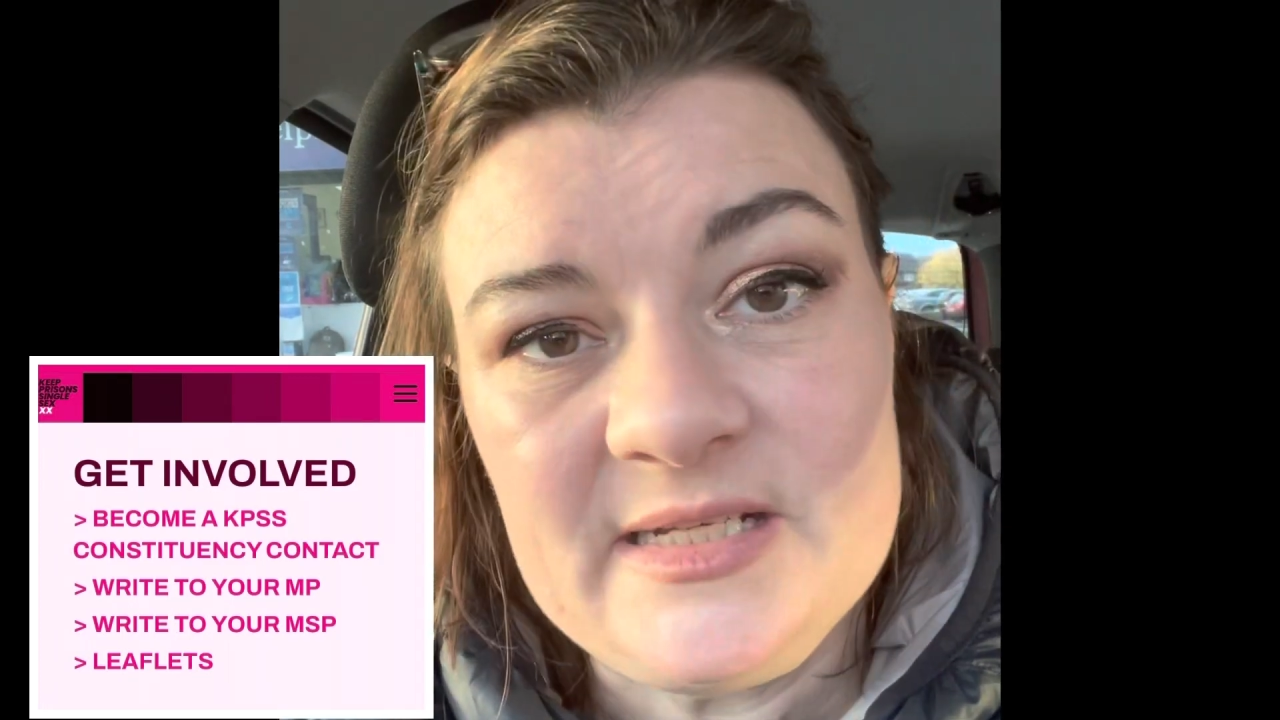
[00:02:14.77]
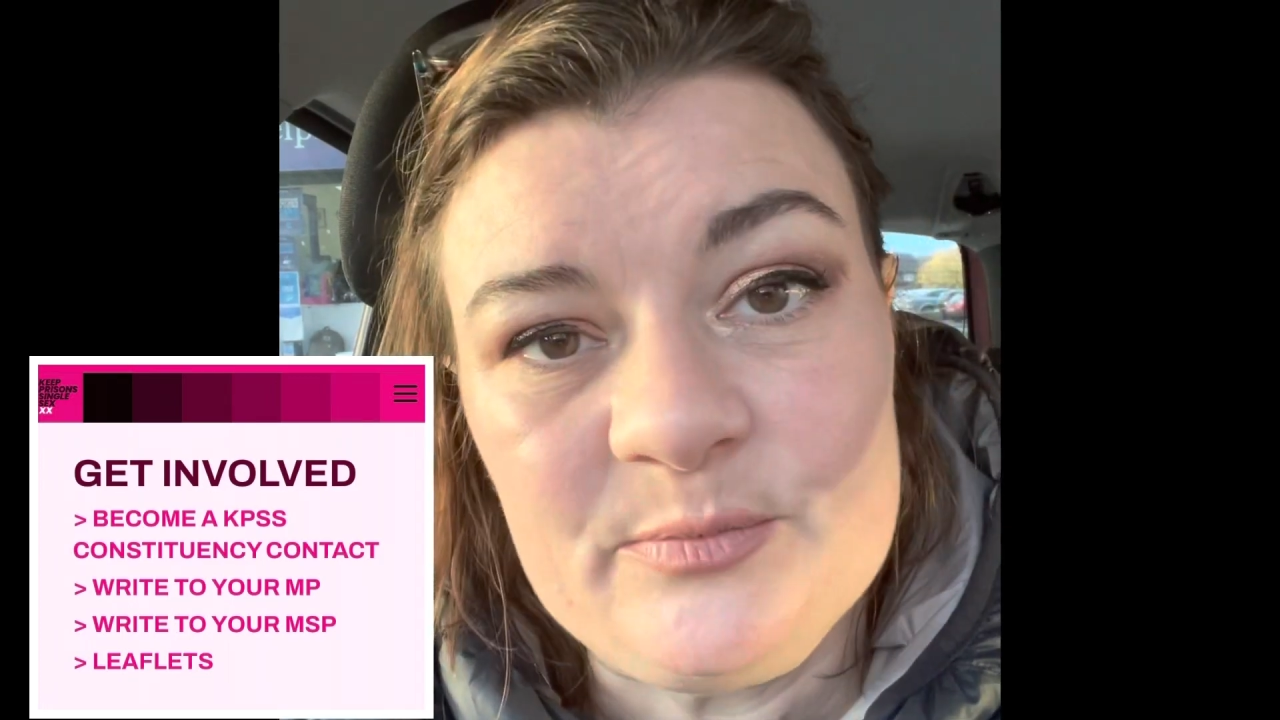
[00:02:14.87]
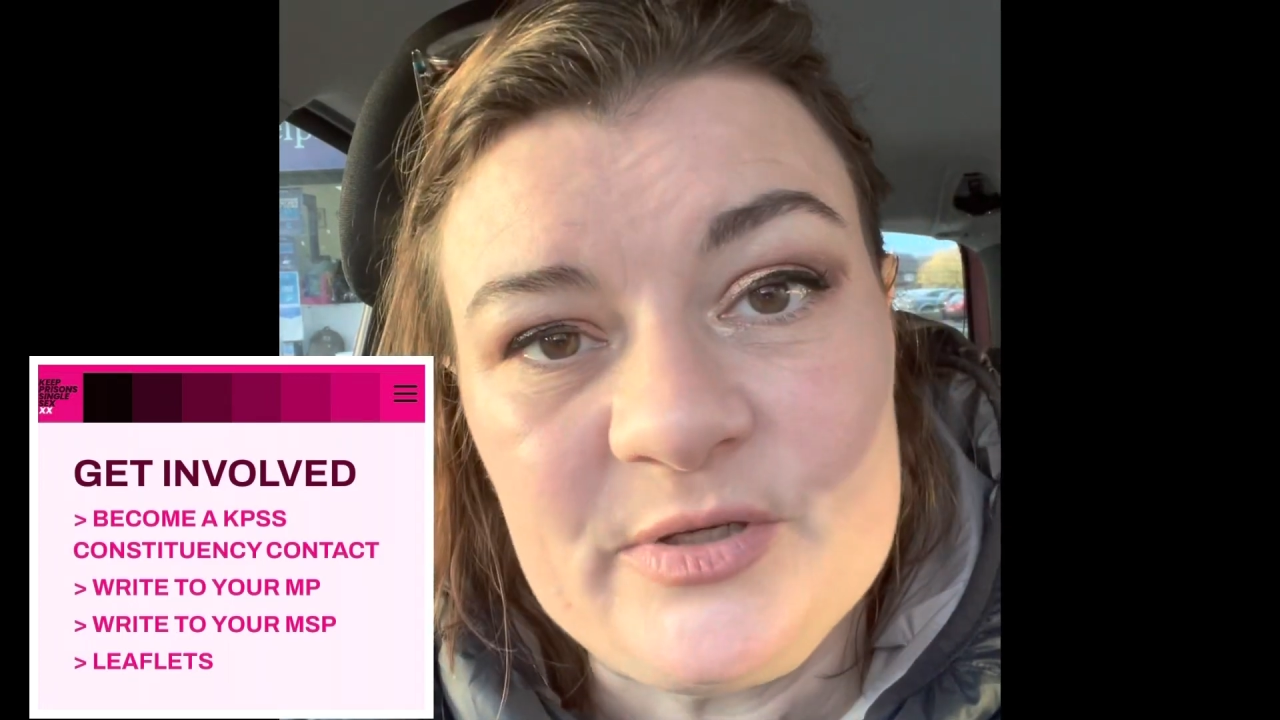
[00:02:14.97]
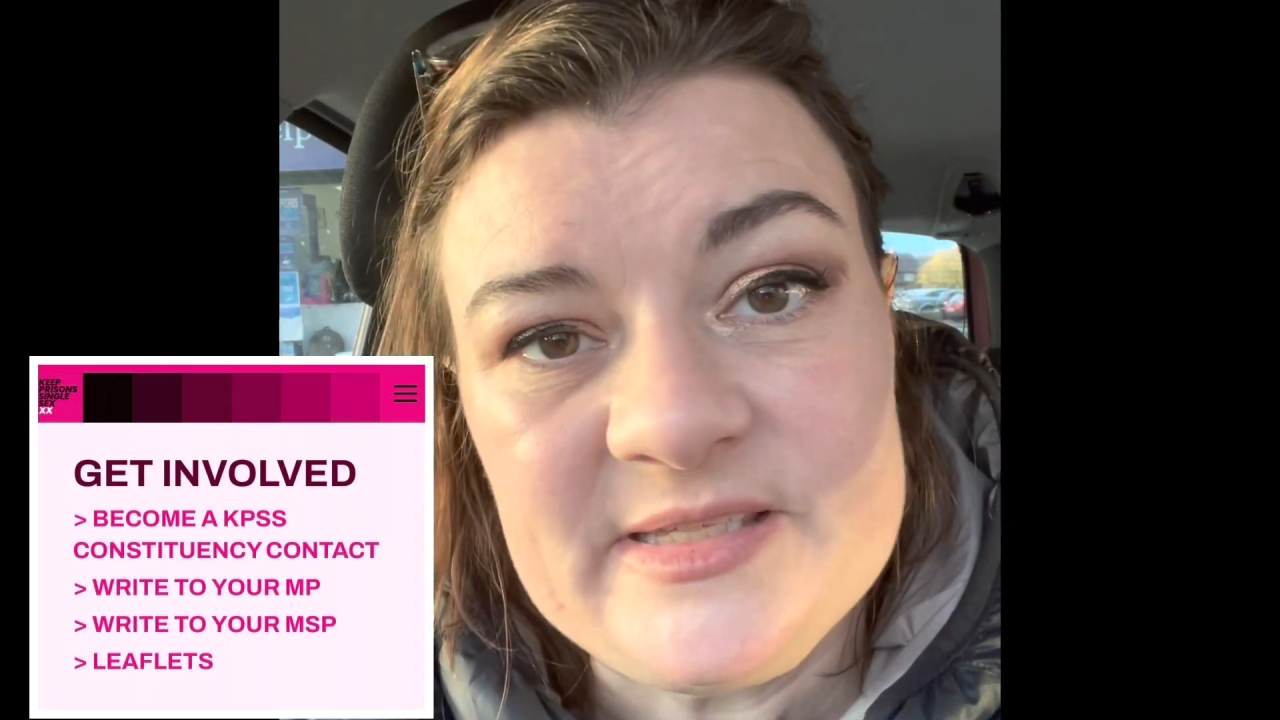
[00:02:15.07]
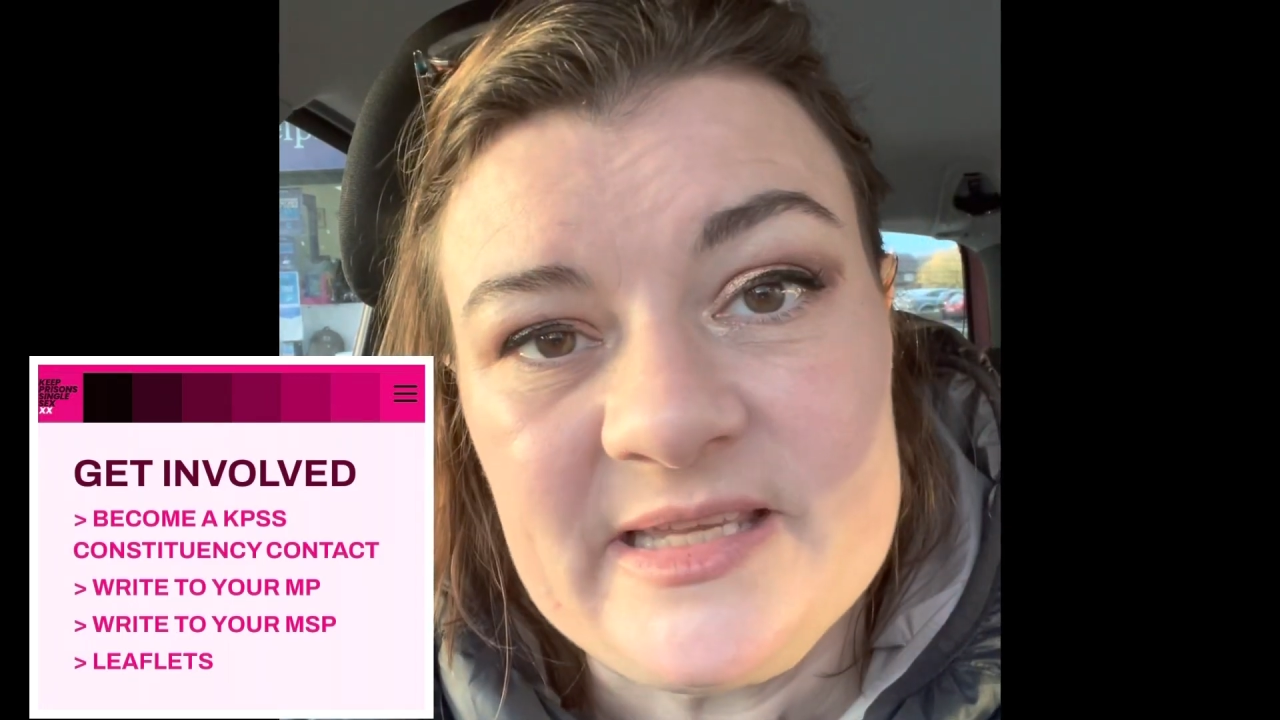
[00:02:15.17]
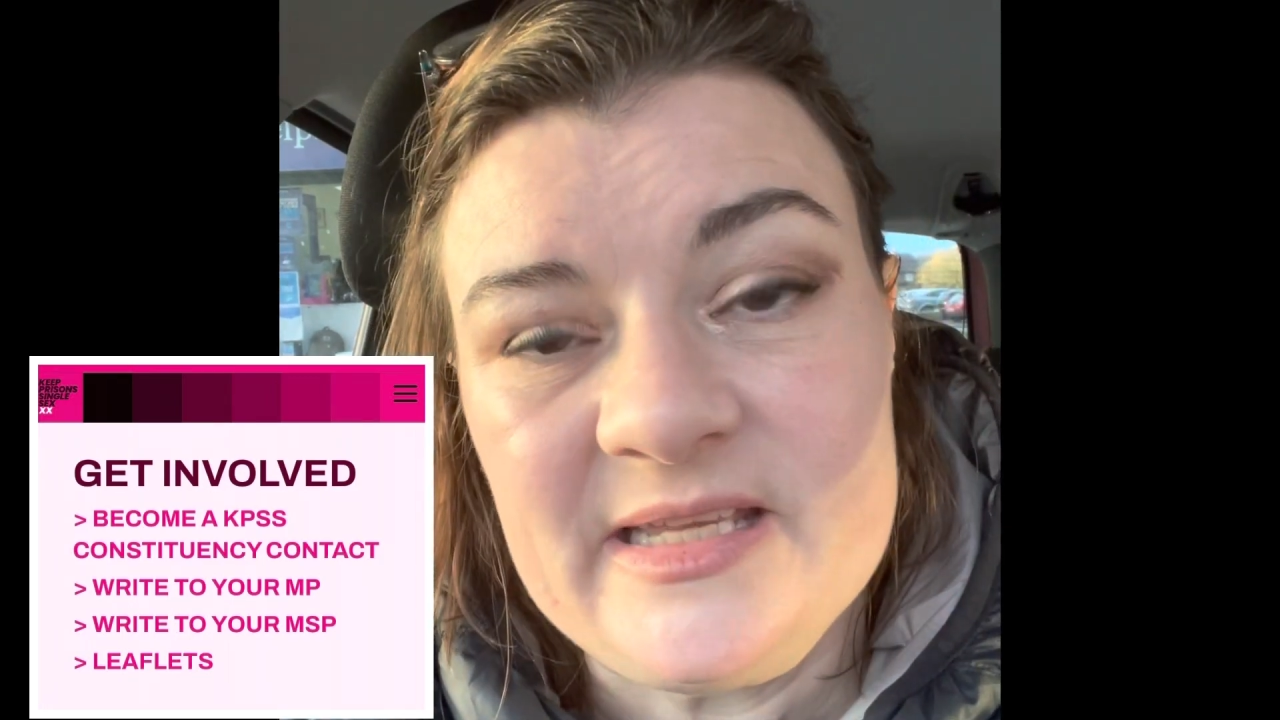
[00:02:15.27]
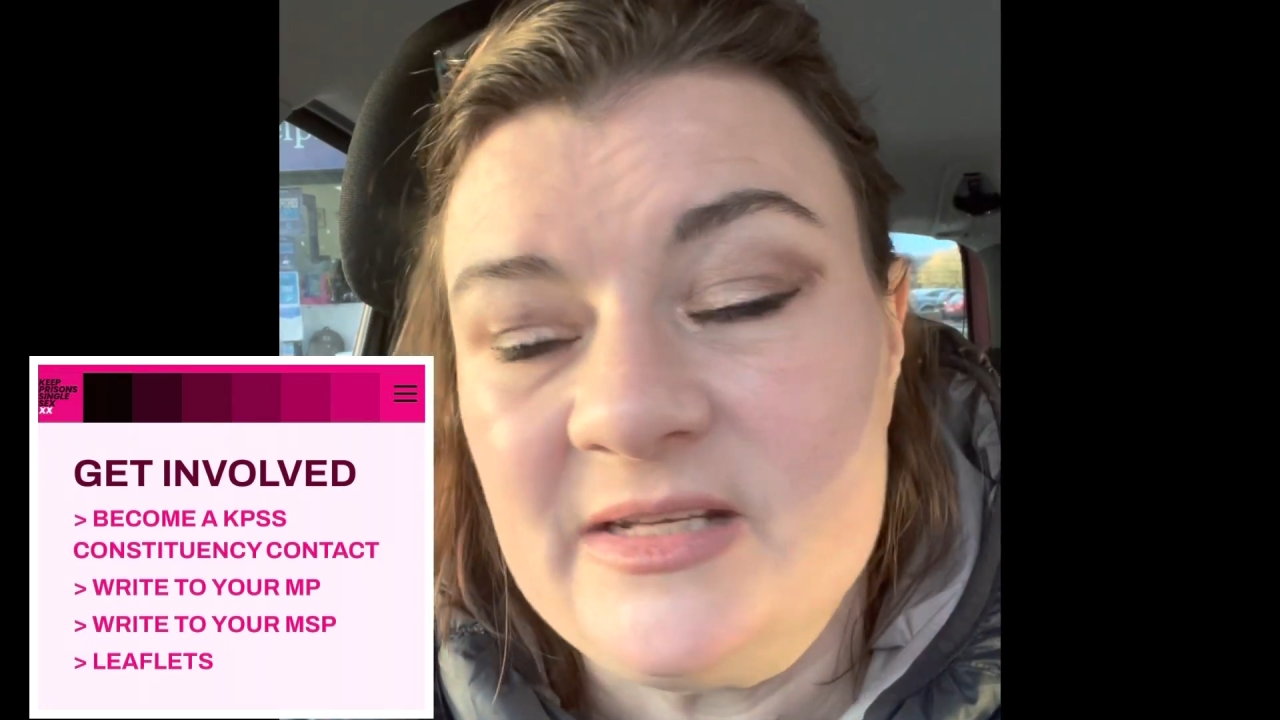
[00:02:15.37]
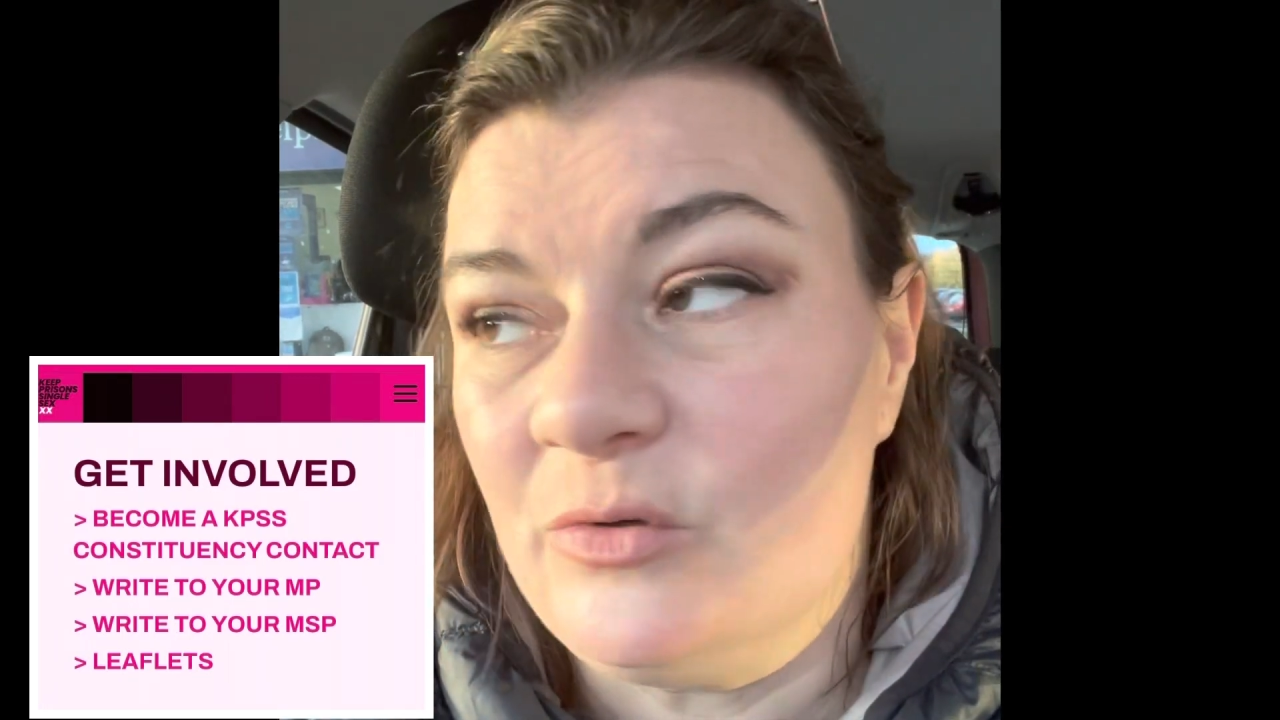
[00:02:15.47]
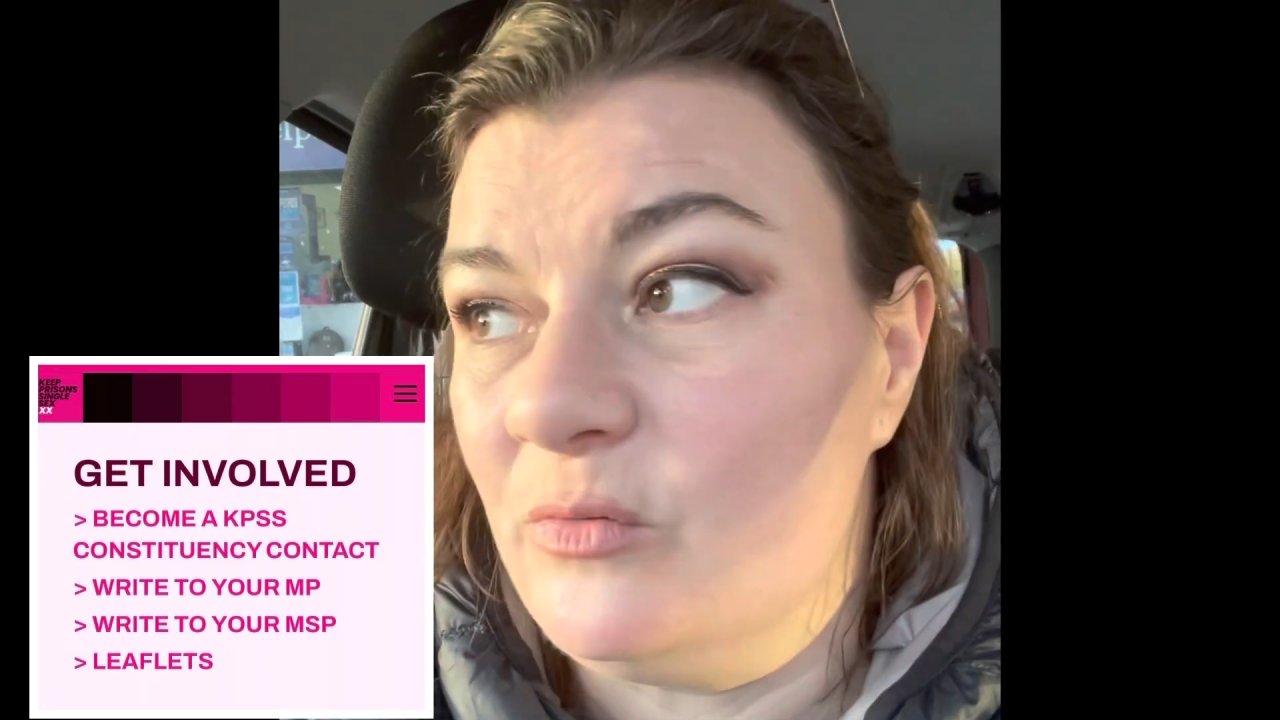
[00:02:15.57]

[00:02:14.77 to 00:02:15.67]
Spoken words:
a prison,